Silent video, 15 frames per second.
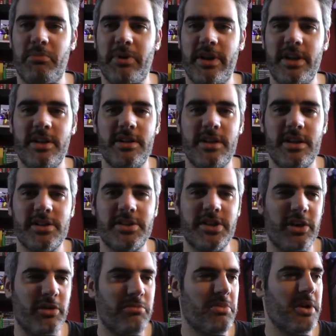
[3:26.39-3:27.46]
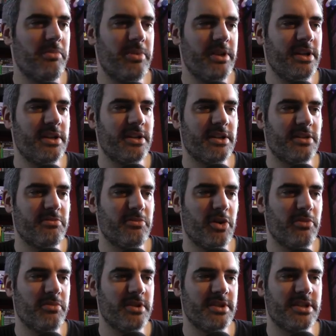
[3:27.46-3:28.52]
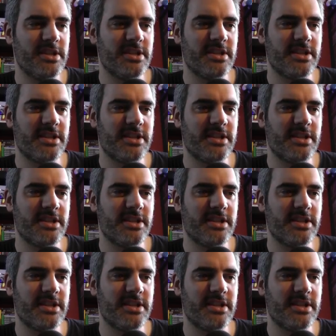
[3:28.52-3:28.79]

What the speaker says: But in a nutshell, my opinion at the moment as it